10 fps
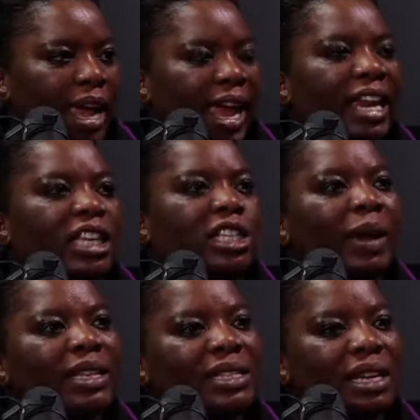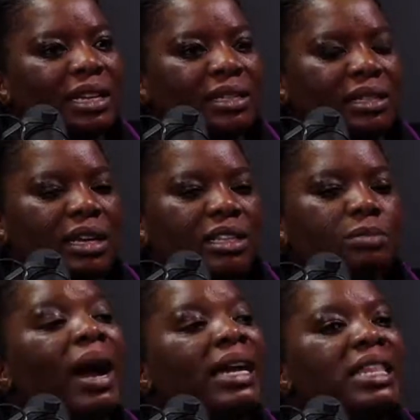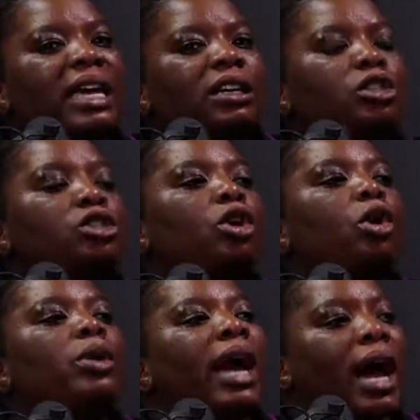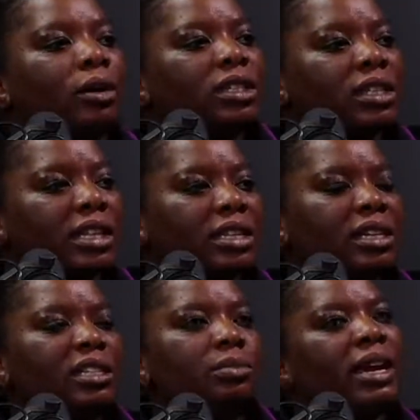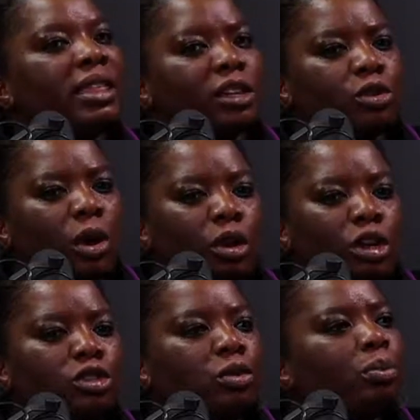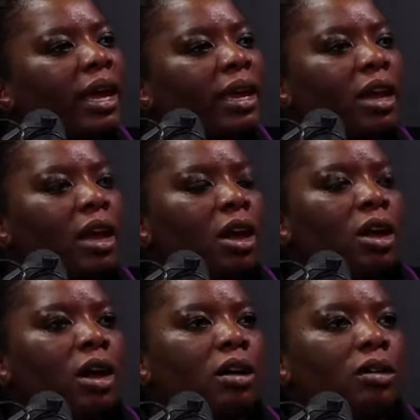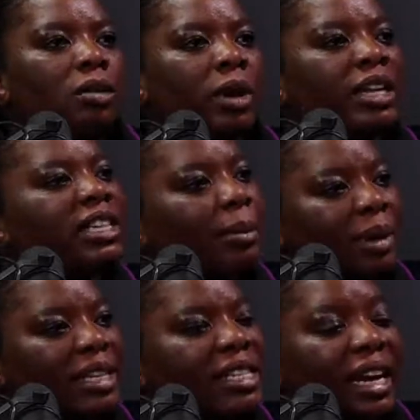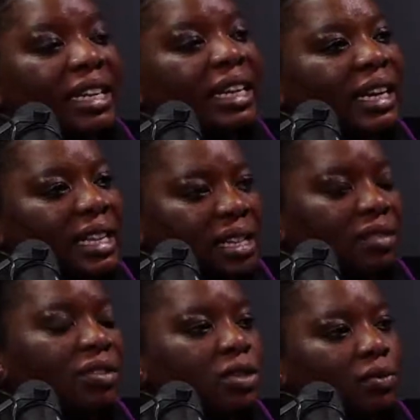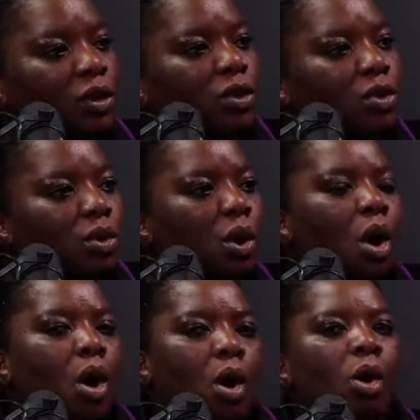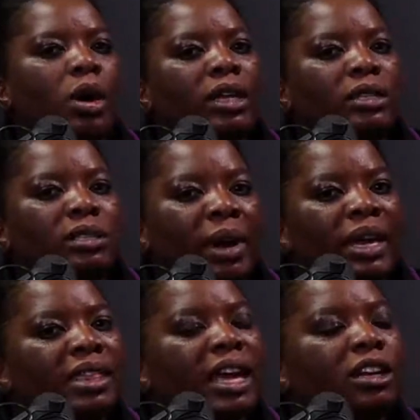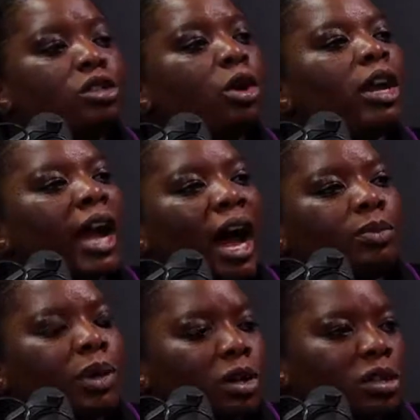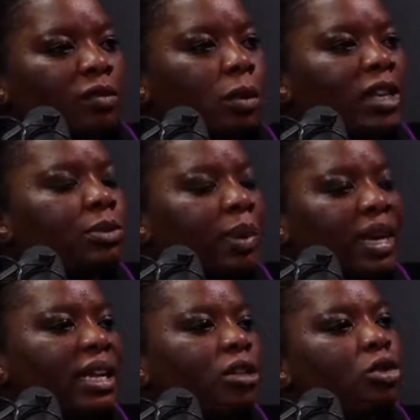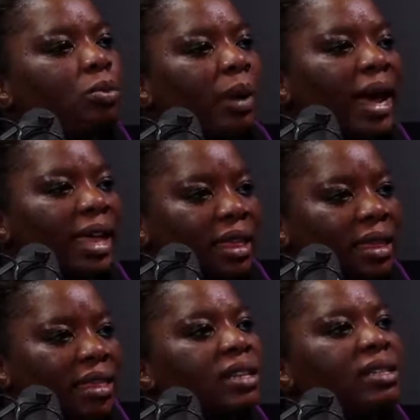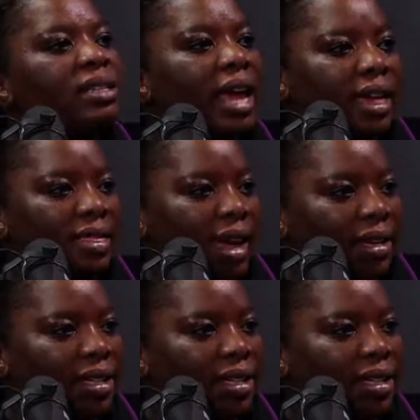An expense is money that is going out. This is money that you are going to pay when somebody is rendering a service for you, or is money that is going out because of you are spending it to buy this and that.